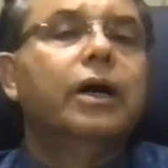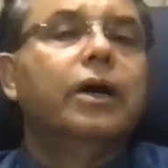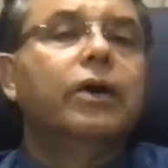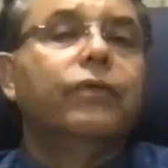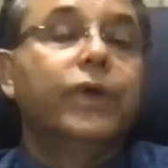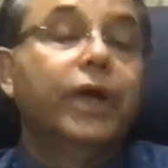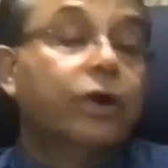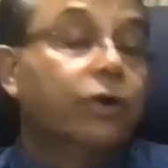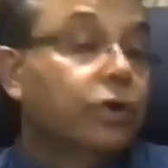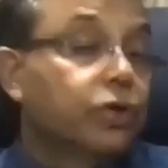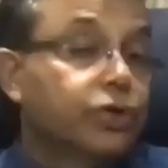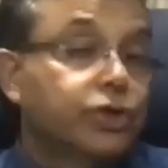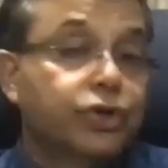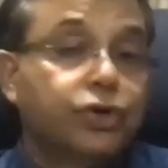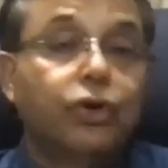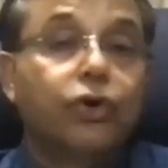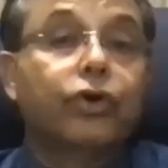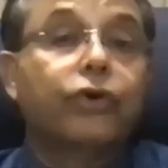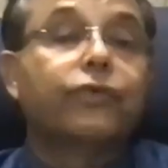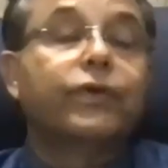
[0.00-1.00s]
We are not
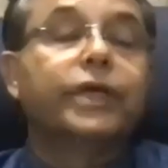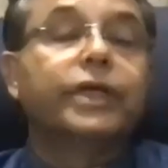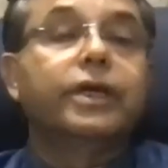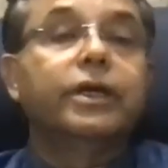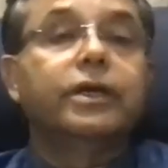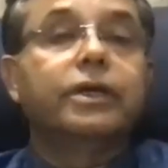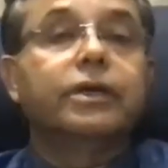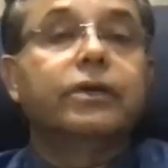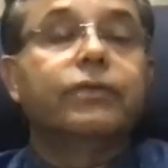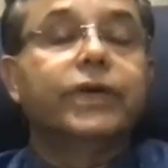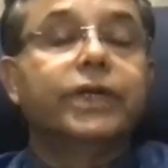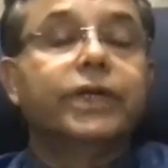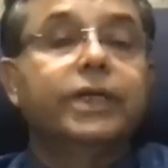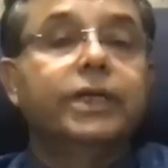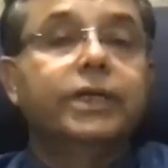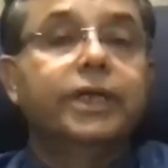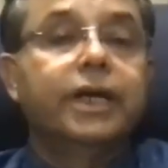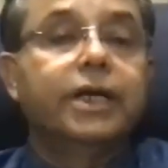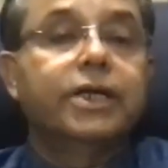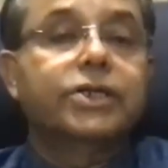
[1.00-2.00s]
sure whether
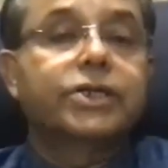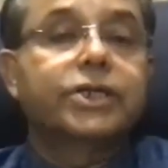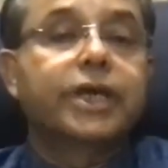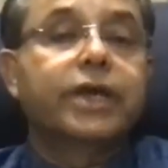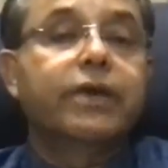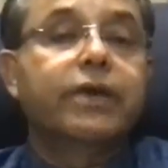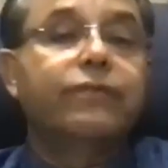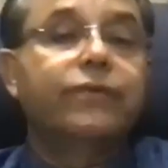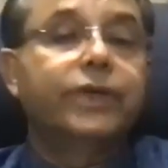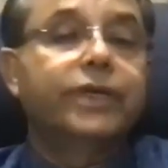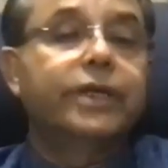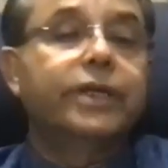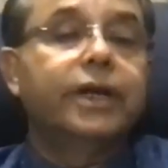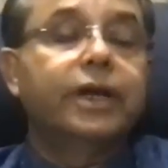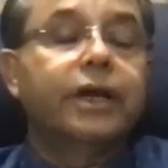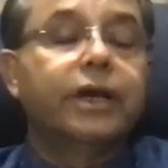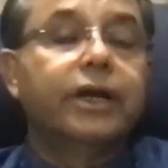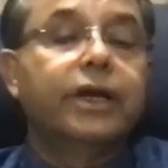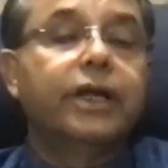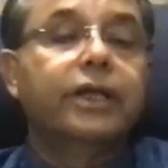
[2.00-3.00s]
they are safe, whether they
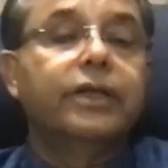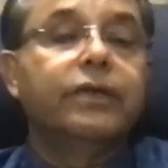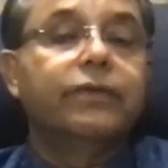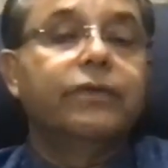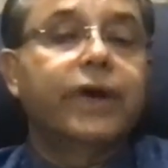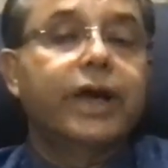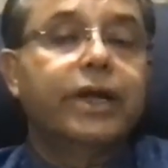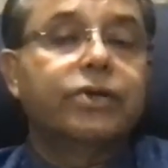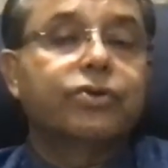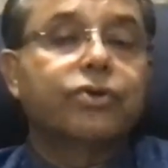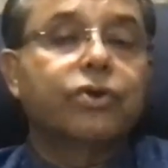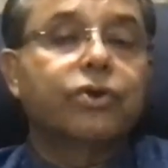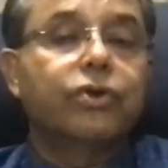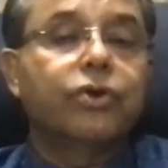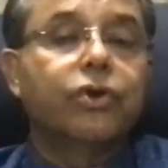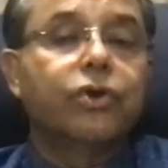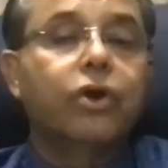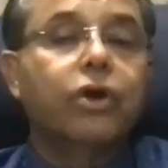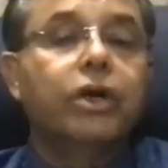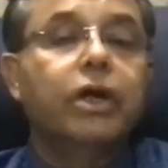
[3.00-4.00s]
contain the virus or
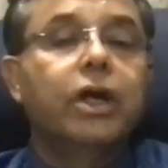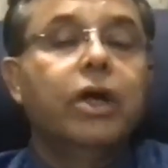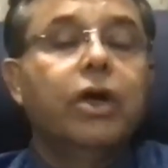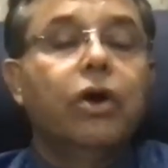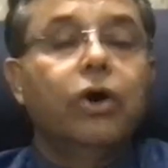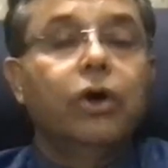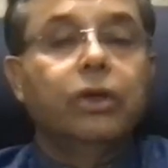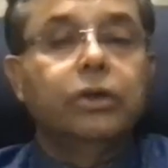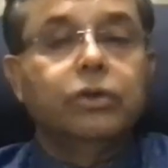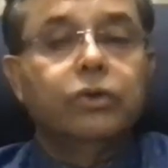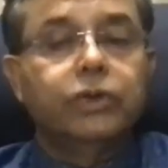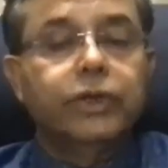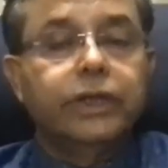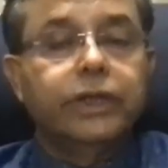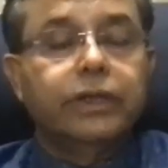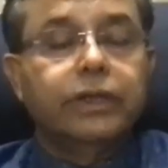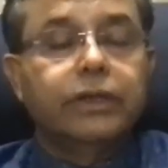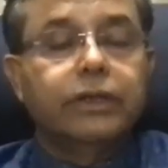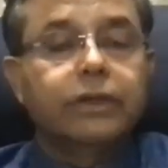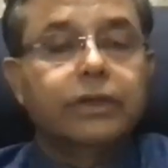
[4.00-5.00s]
not. Although
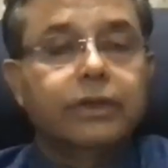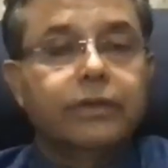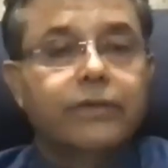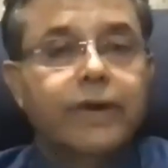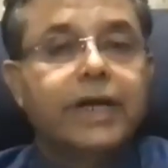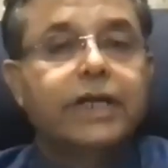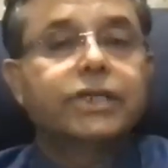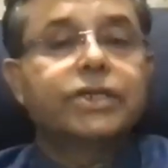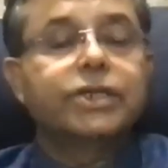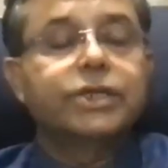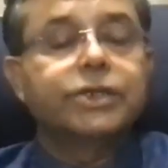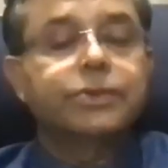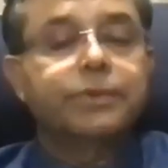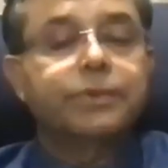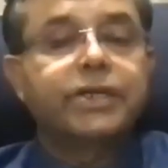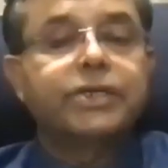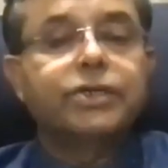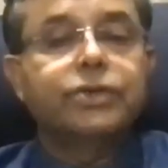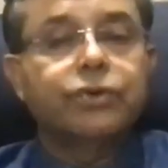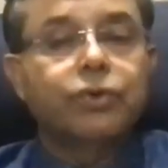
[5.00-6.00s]
the virus is
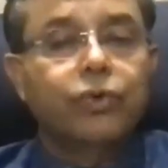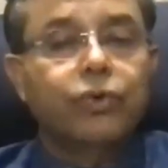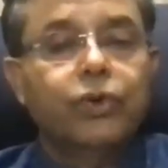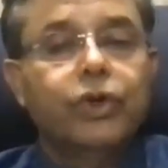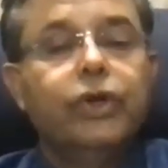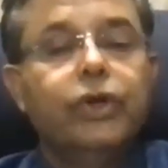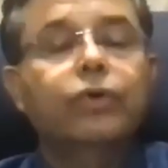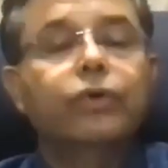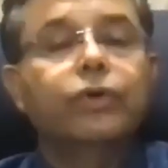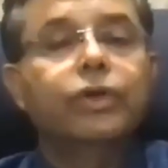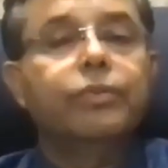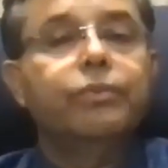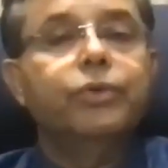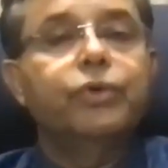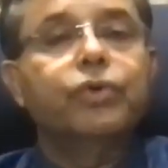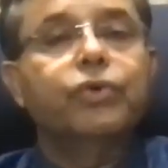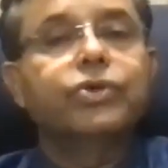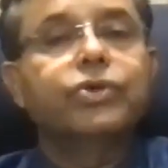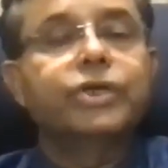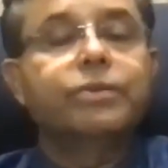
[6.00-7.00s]
present only on the
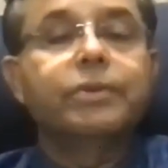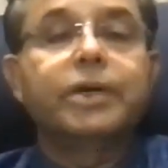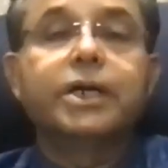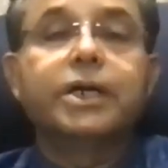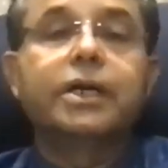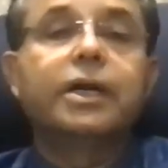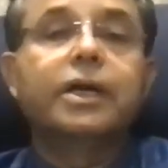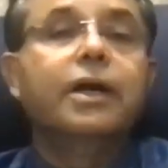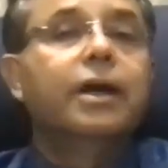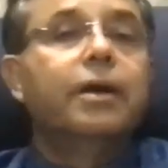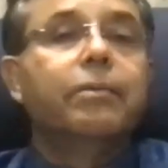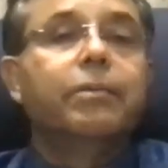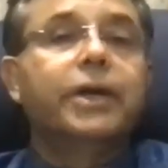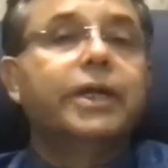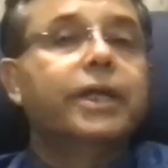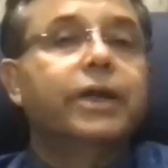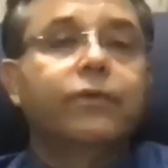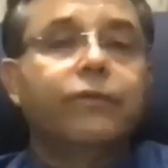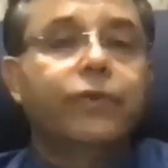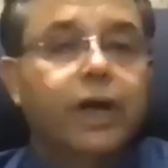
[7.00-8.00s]
mucosa, but
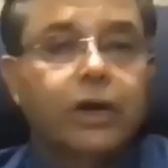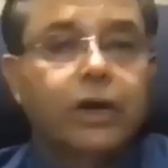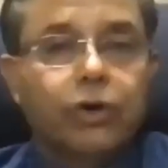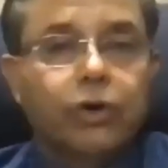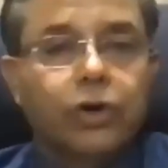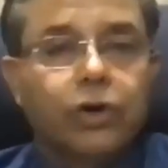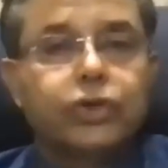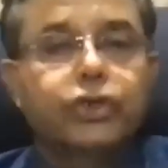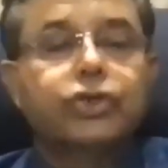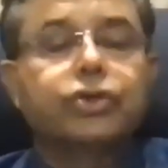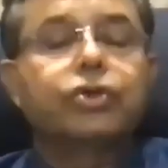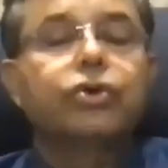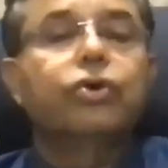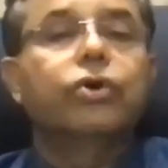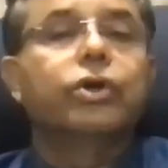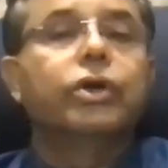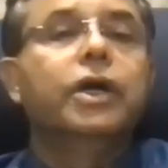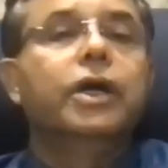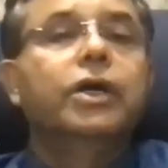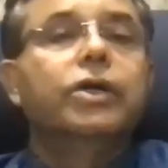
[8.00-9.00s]
then we are not
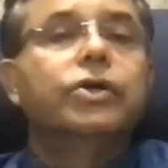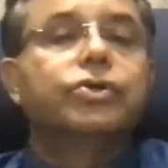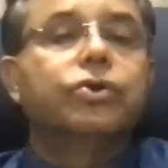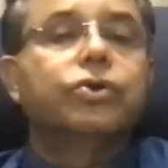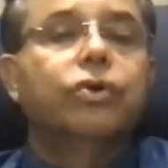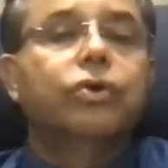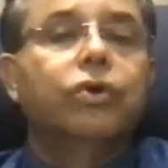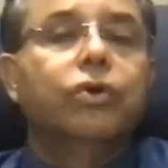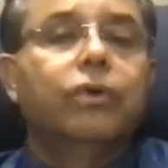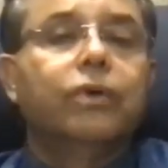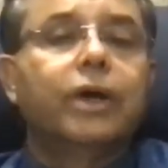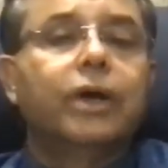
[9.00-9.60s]
sure. So